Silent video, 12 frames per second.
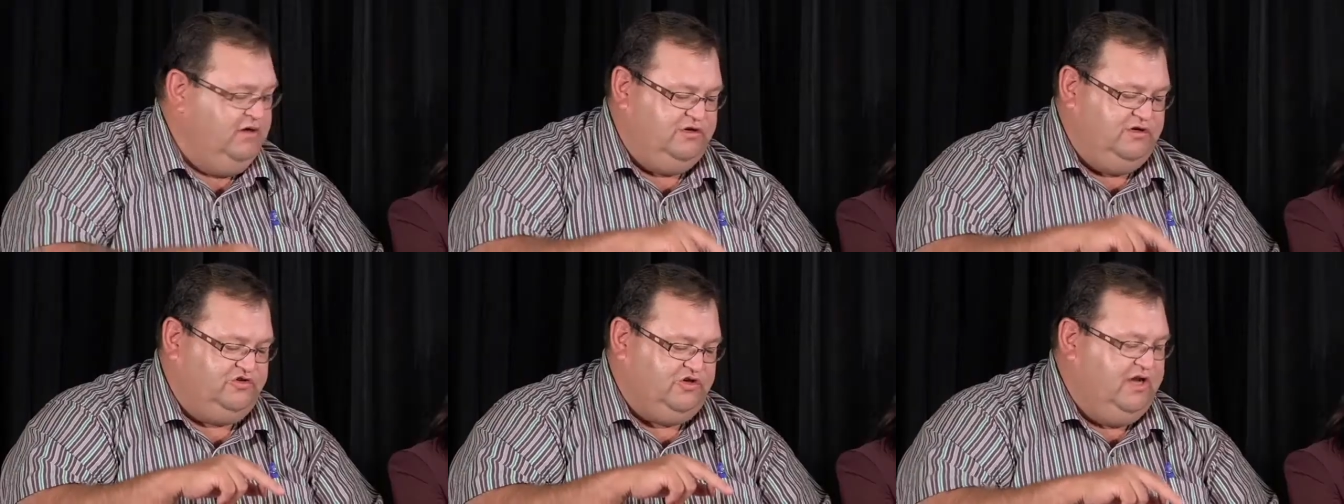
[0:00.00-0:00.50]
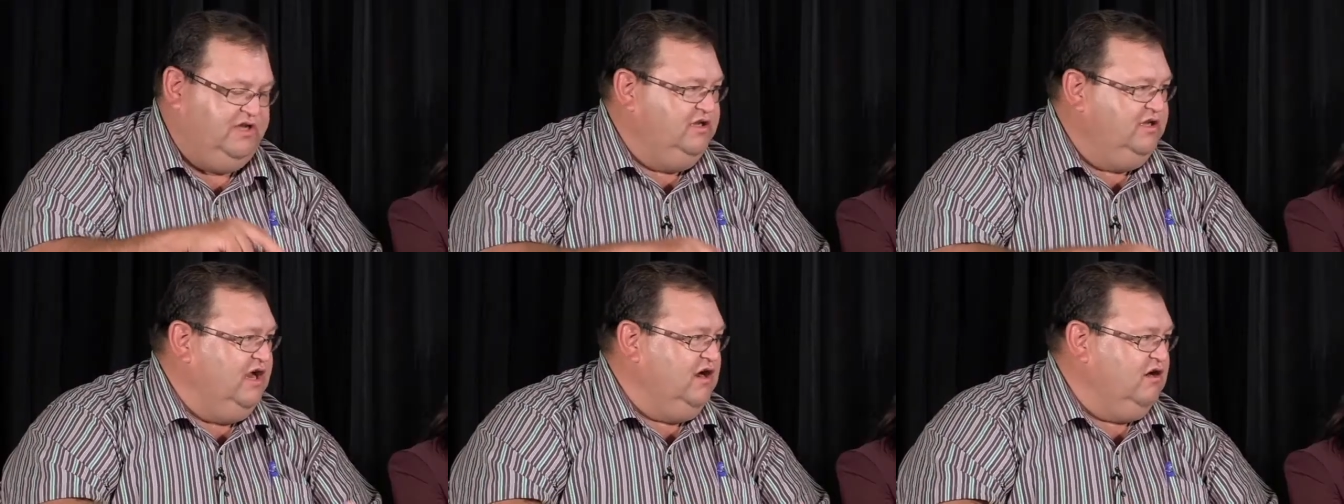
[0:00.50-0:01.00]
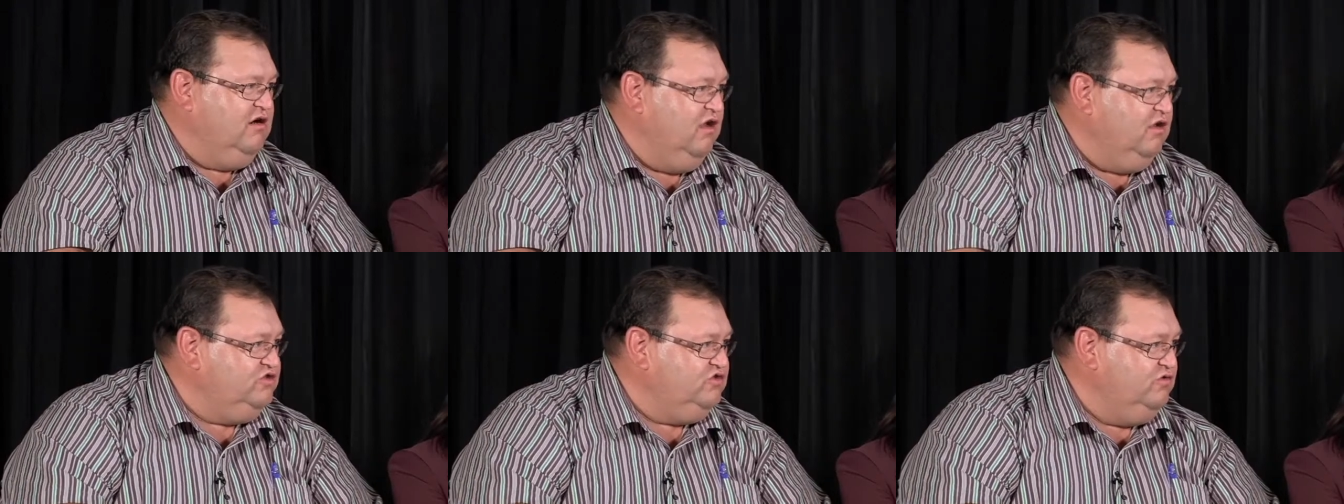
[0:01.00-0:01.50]
they're trying to take our
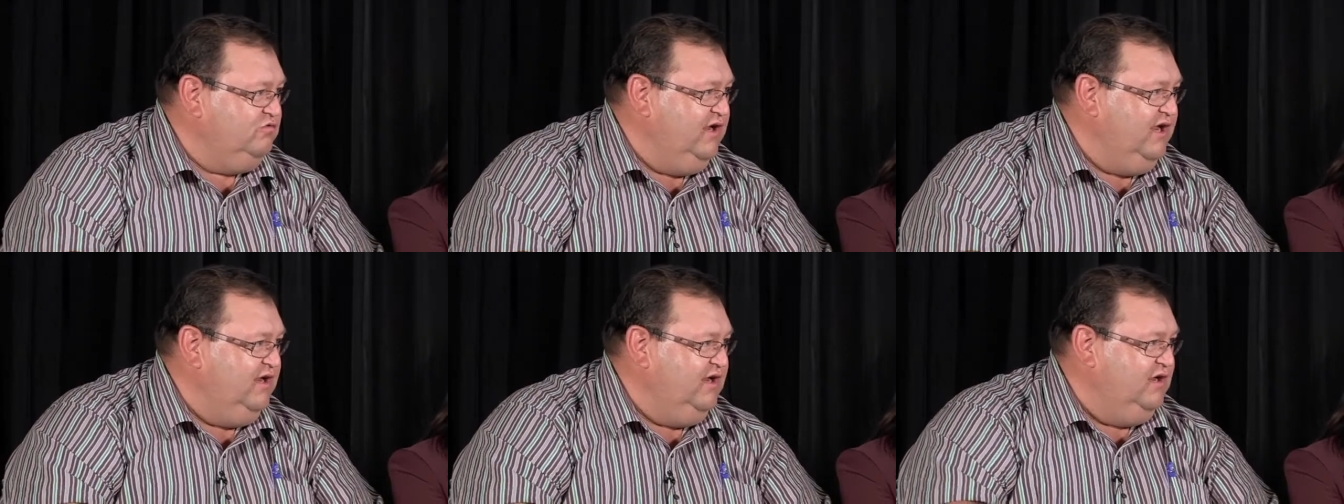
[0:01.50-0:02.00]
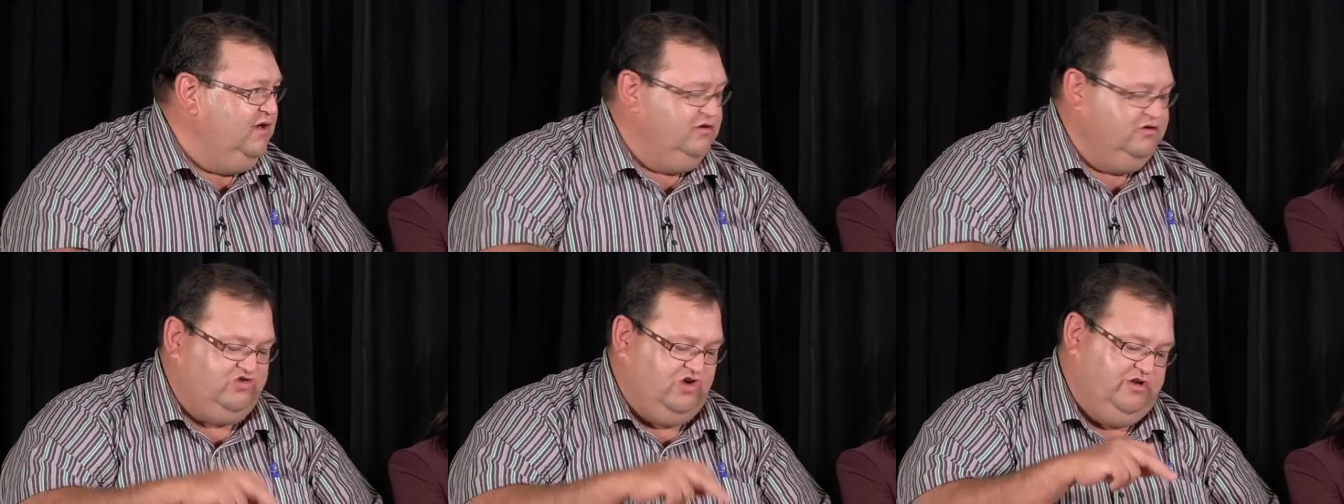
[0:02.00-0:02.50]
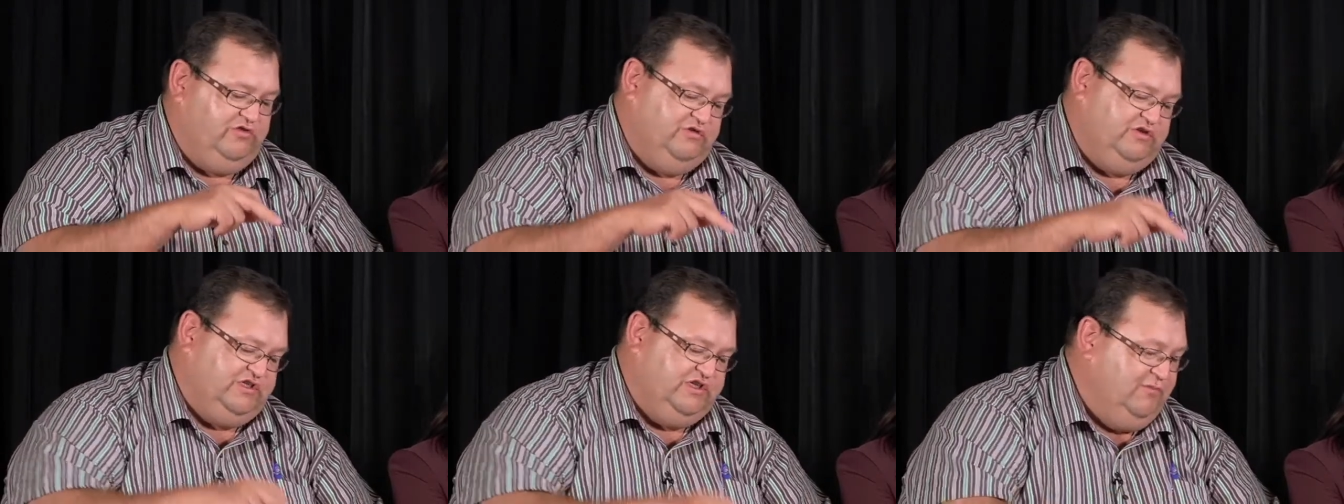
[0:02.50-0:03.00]
culture away, they're trying to
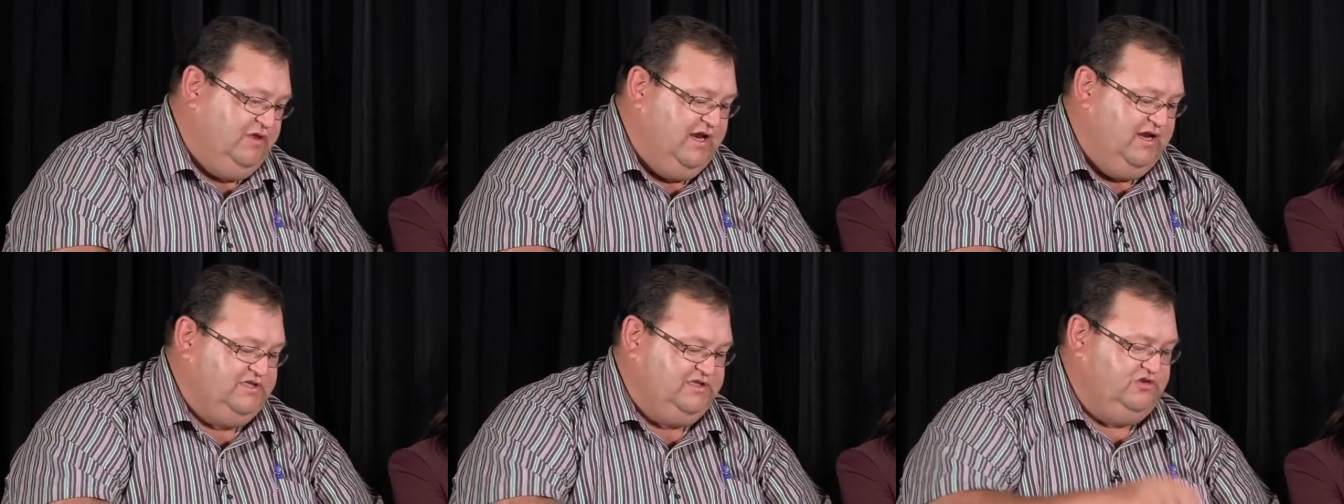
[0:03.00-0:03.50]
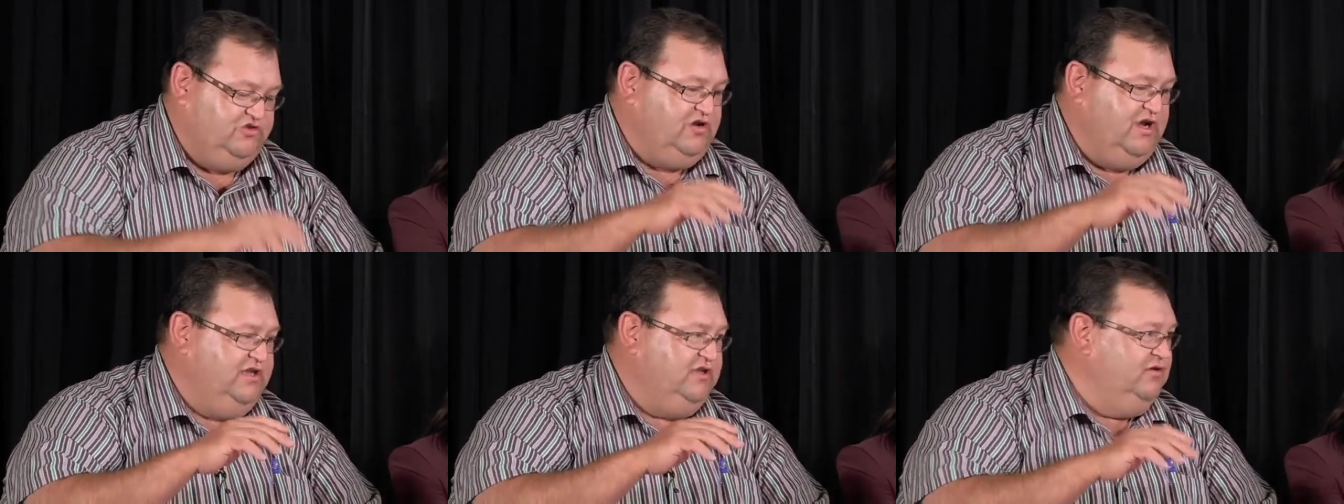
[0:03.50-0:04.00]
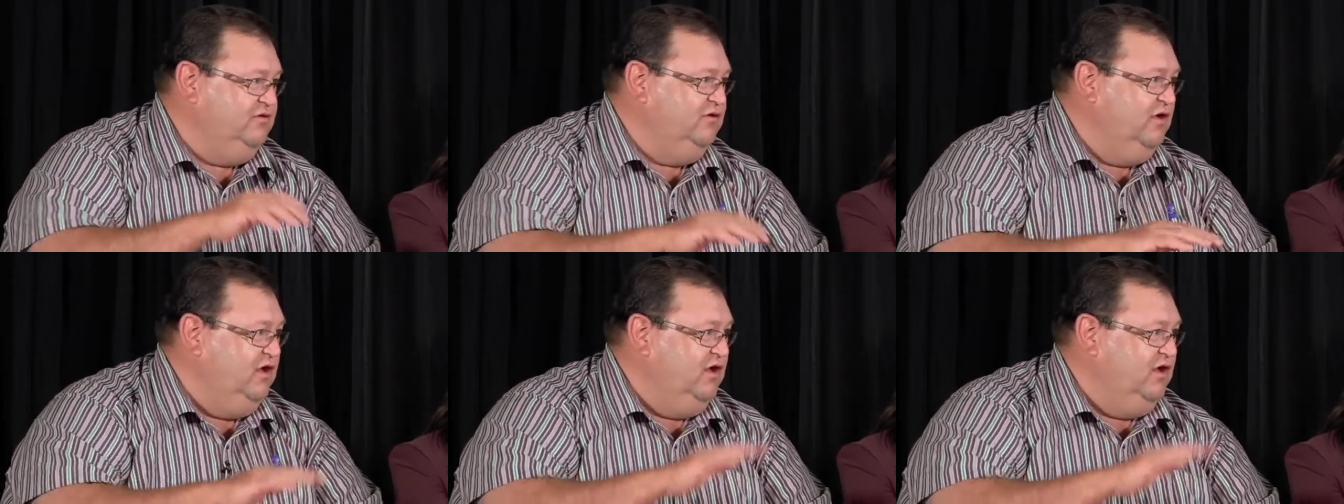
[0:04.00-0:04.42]
assimilate us, they're trying to,